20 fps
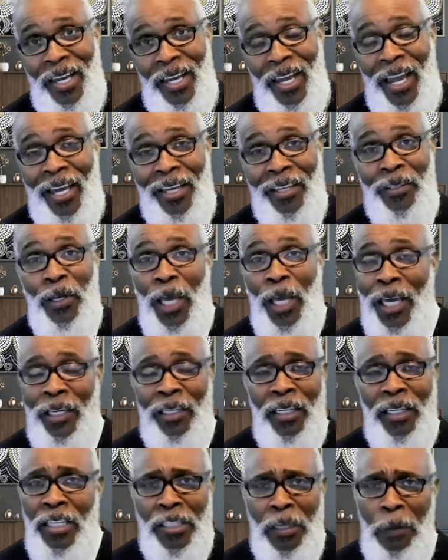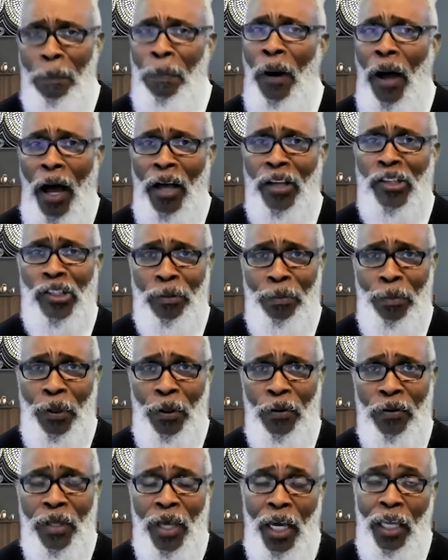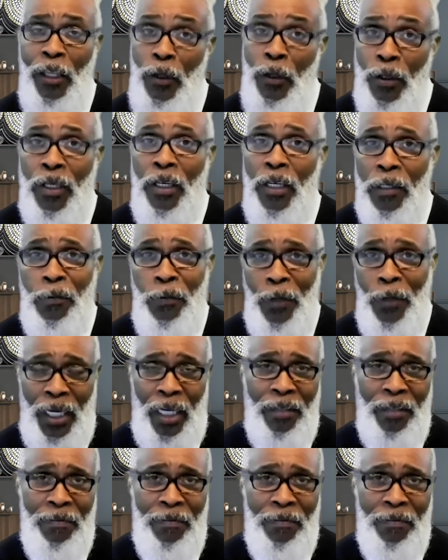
And is it possible that you could run out